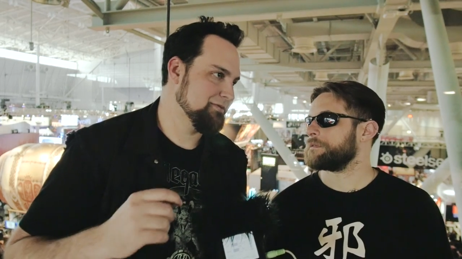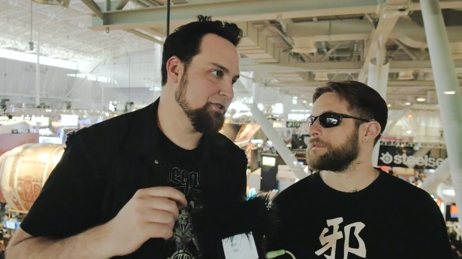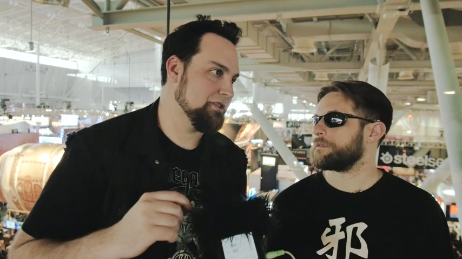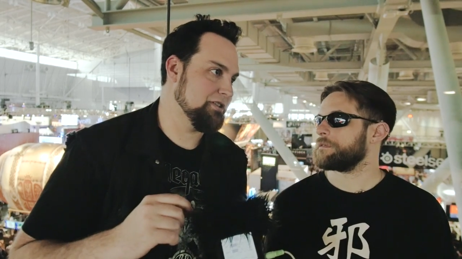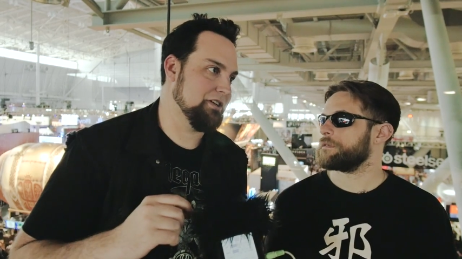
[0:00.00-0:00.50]

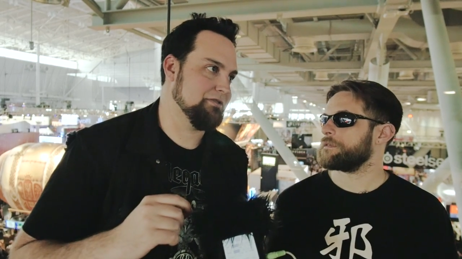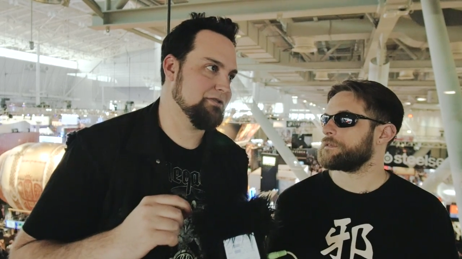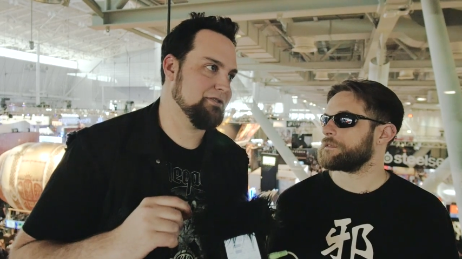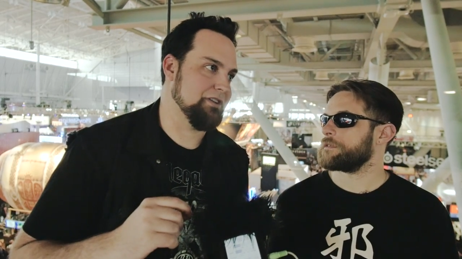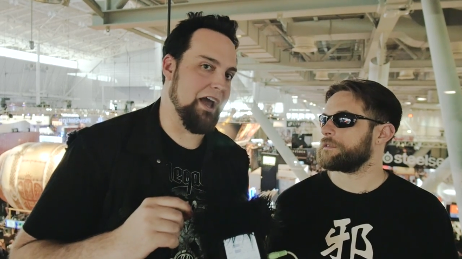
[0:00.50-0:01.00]

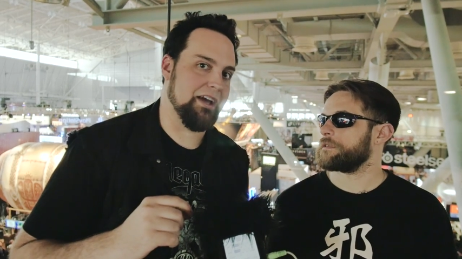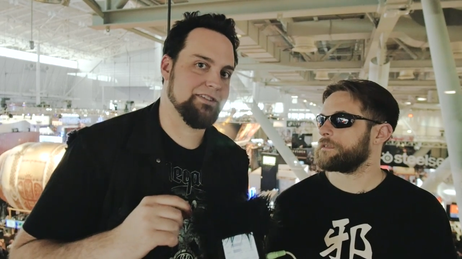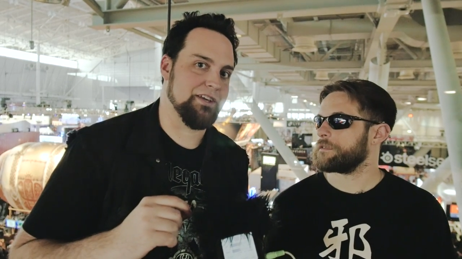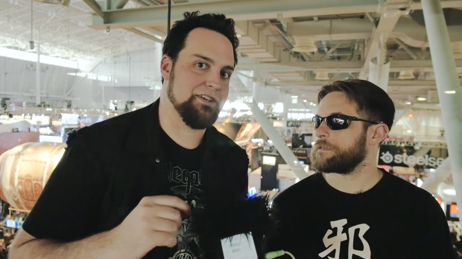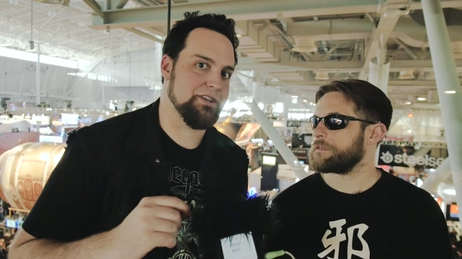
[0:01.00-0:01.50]

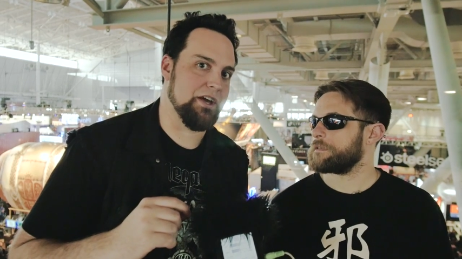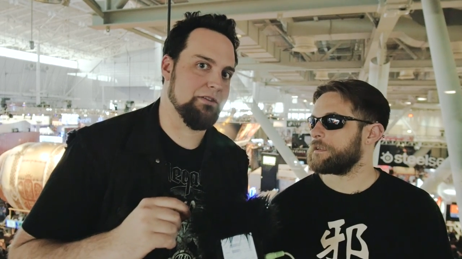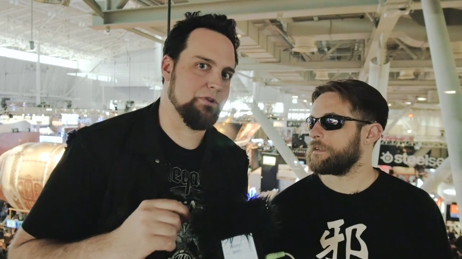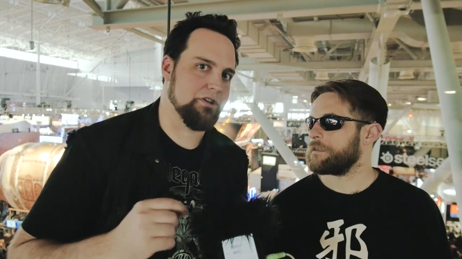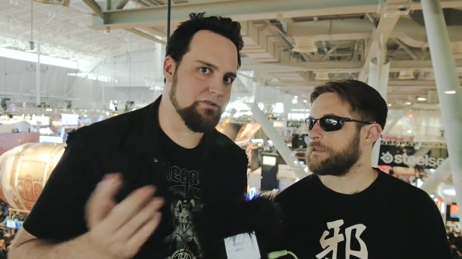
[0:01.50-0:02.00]
Speaker 1: 60X, they
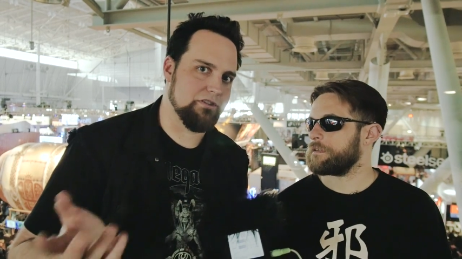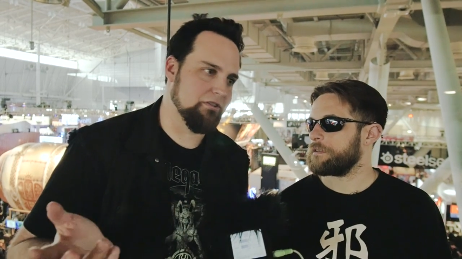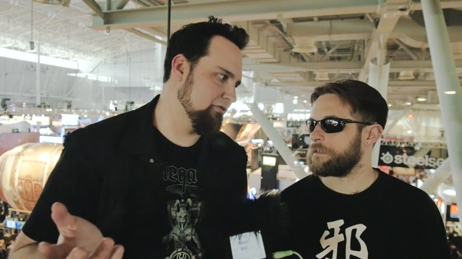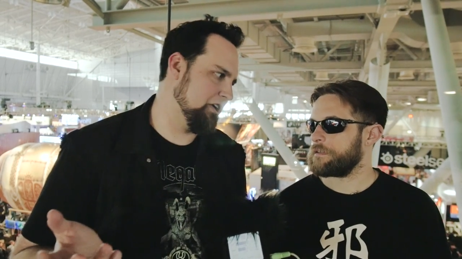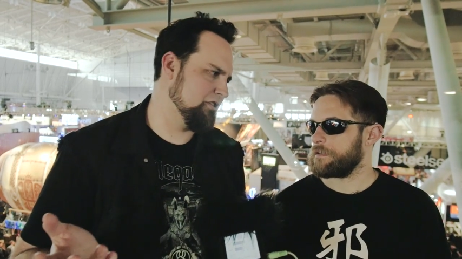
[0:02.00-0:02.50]
said, because I don't
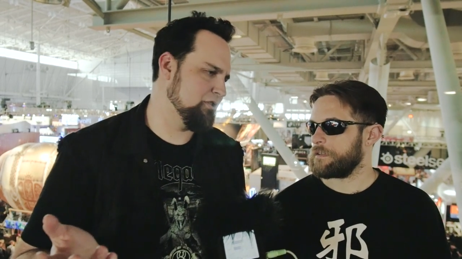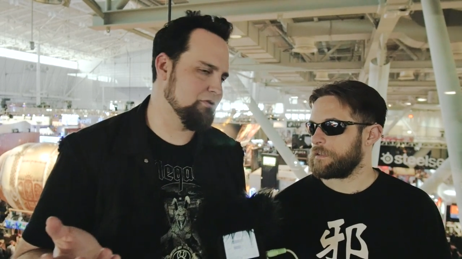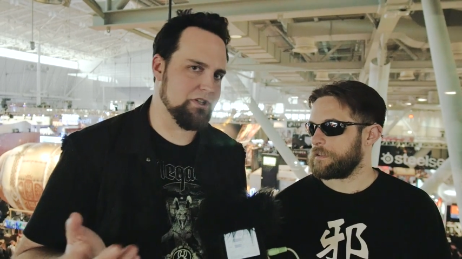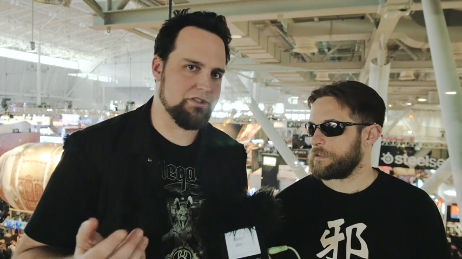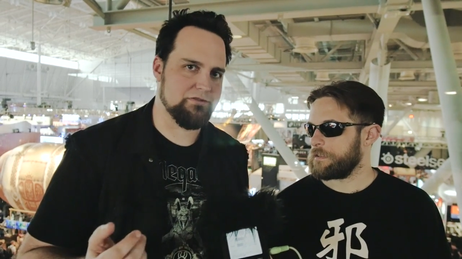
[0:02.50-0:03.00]
know if they can
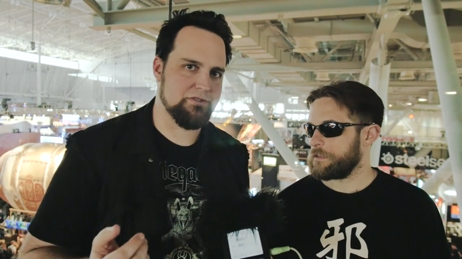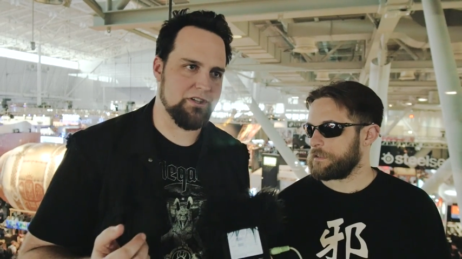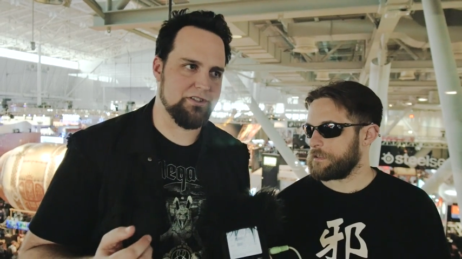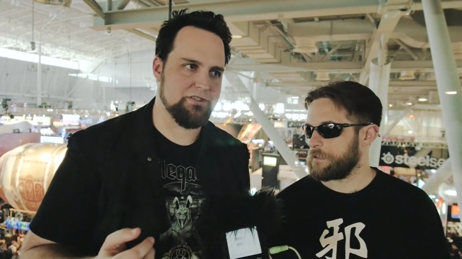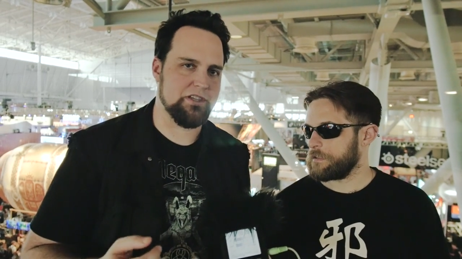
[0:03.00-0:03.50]
use 66.
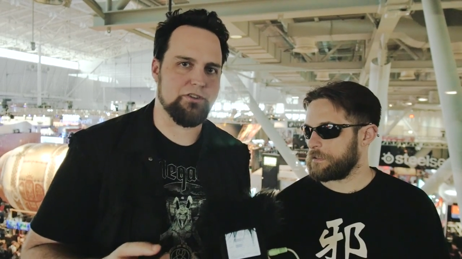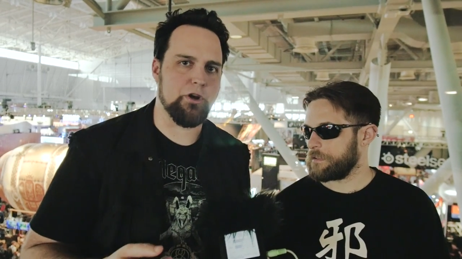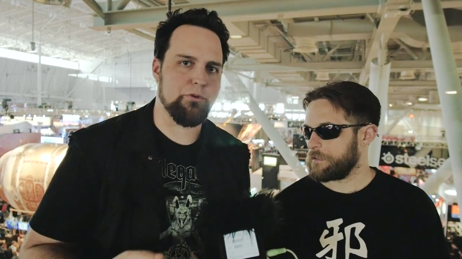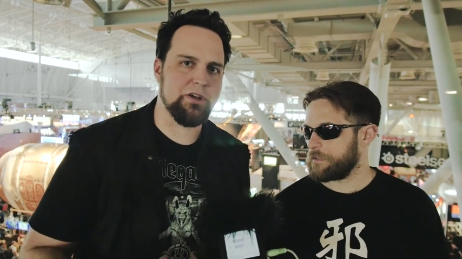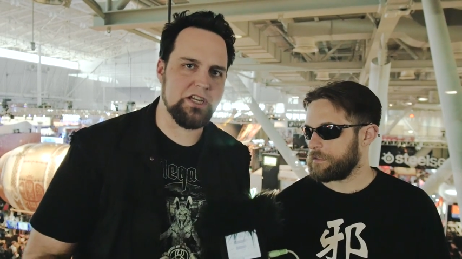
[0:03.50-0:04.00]

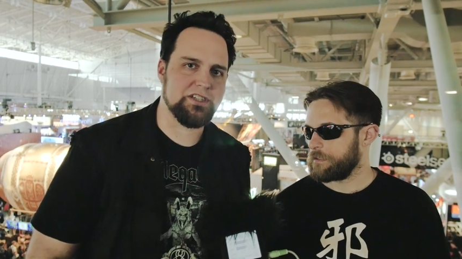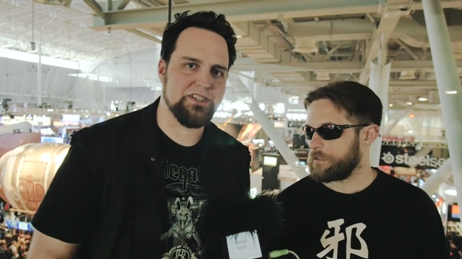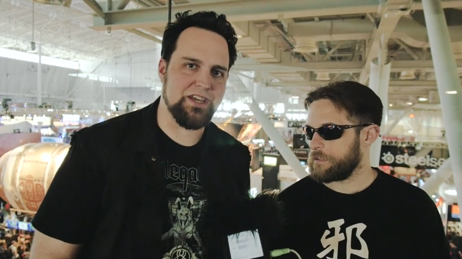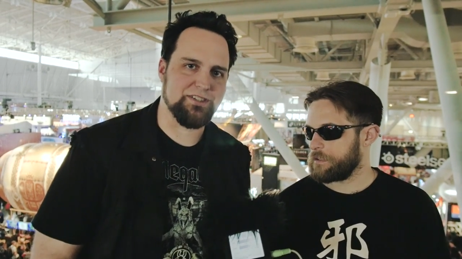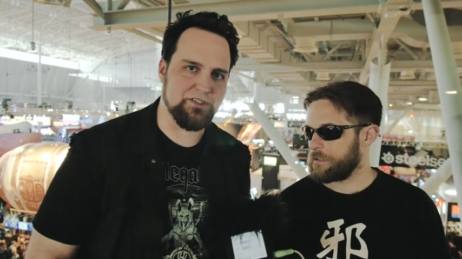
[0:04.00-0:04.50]

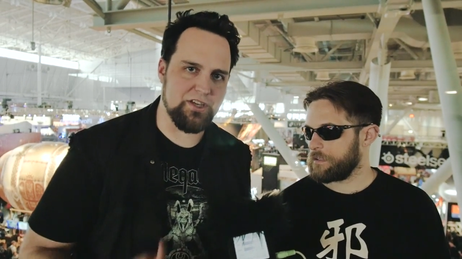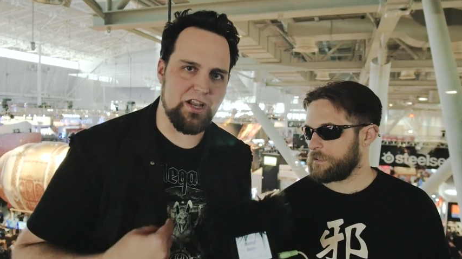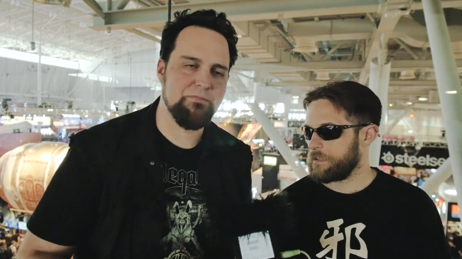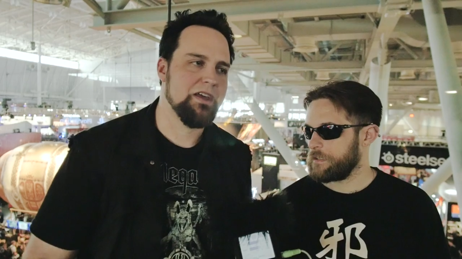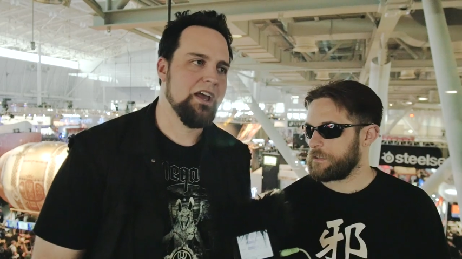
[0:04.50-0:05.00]
3366, I said it.